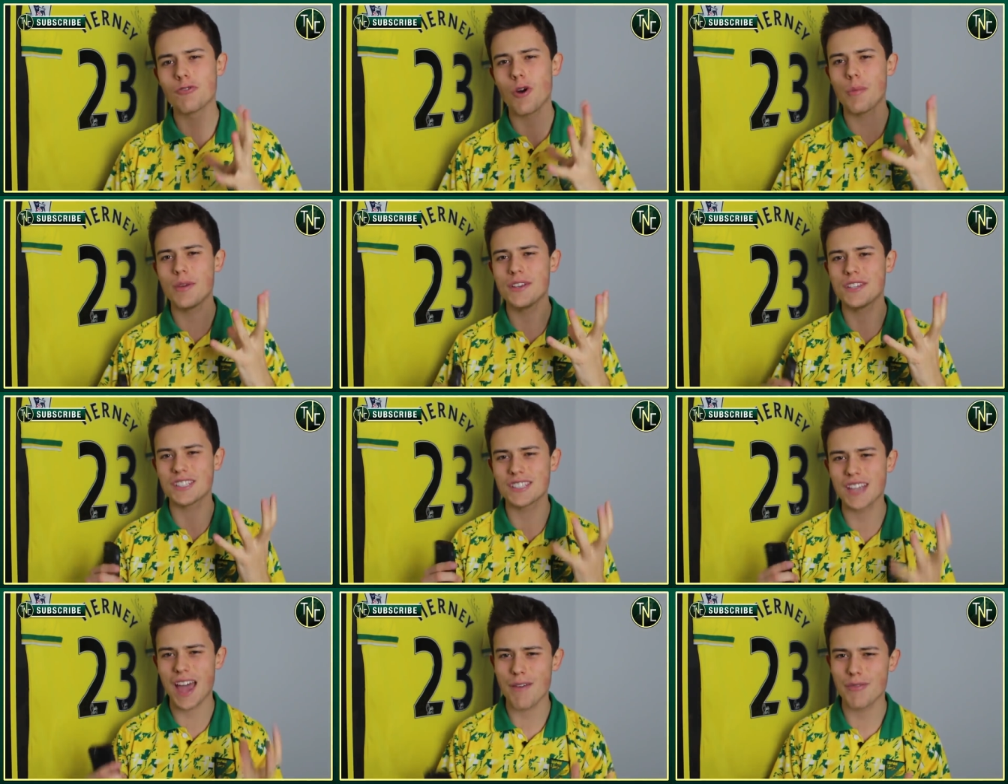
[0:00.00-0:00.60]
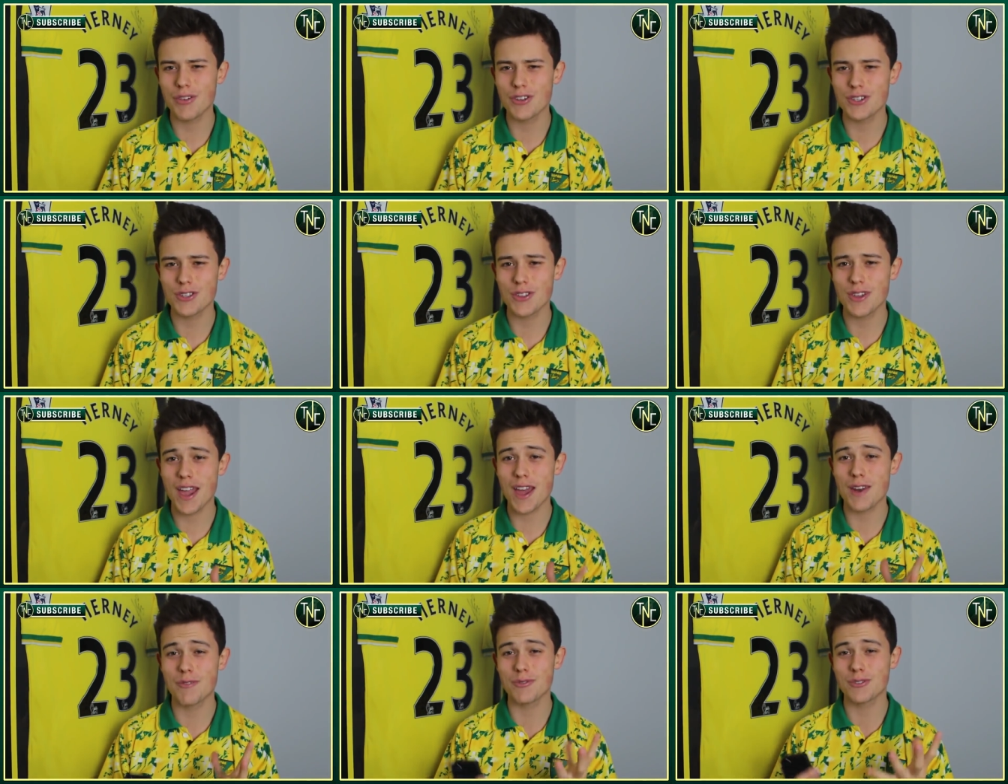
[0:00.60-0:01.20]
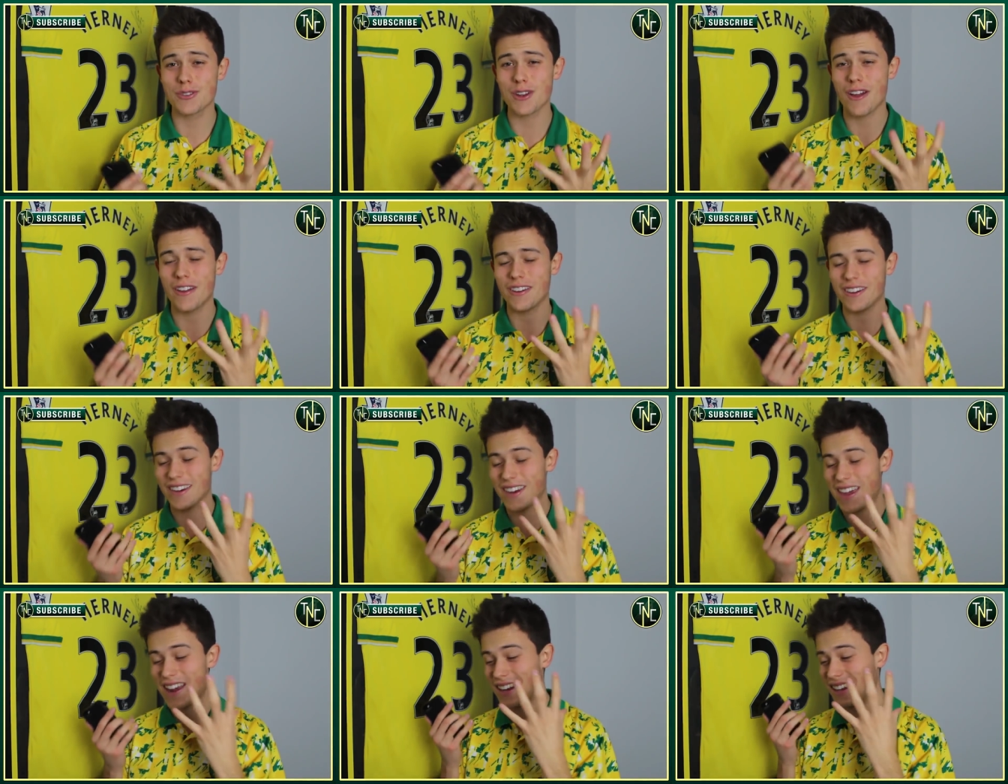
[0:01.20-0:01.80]
Robbie Savage at the end was
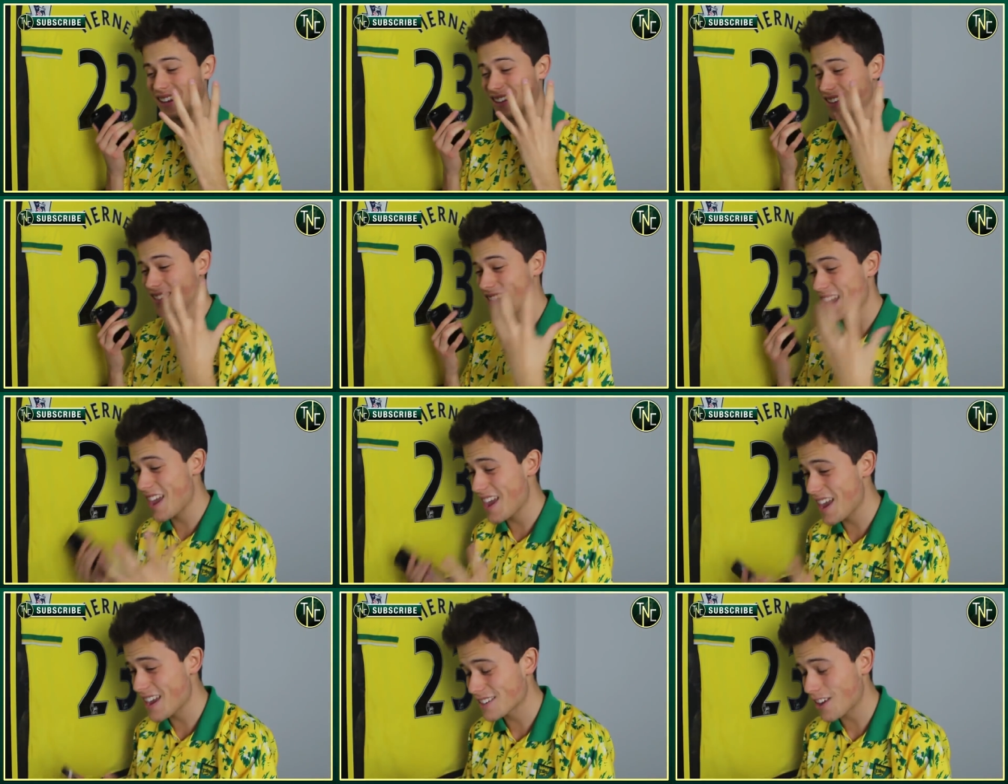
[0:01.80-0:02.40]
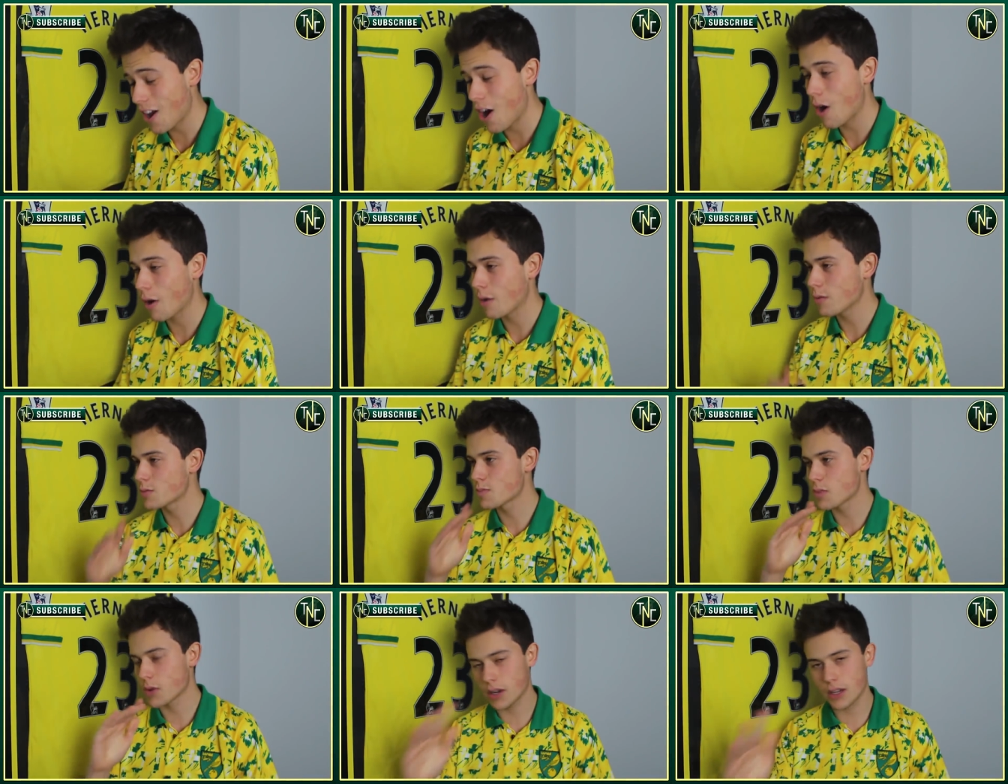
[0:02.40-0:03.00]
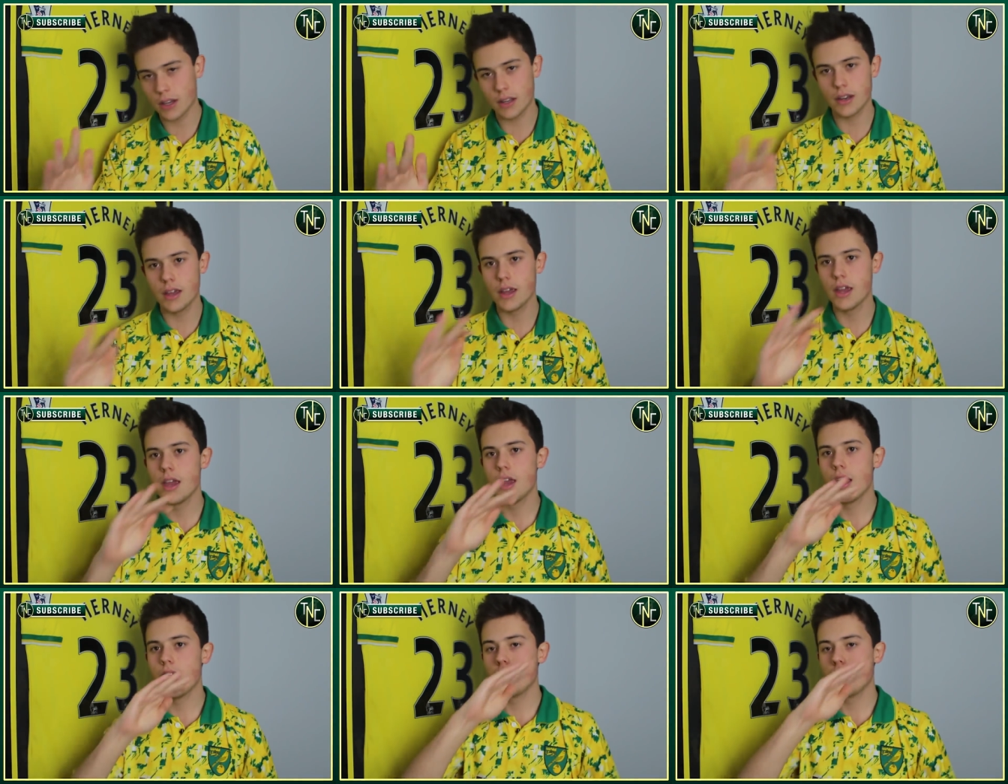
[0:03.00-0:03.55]
like nearly in tears. Oh, it was brilliant.